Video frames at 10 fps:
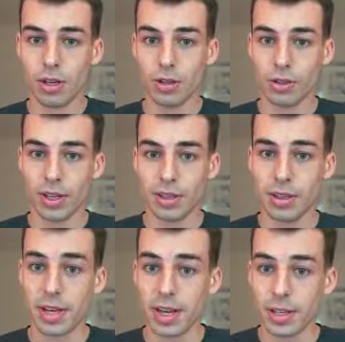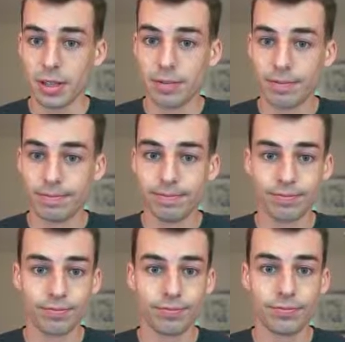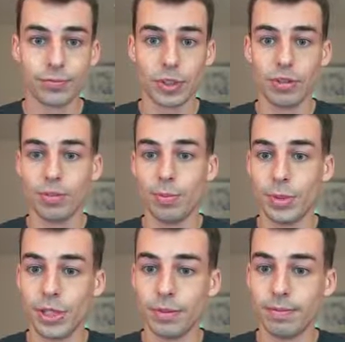So that's the idea for B.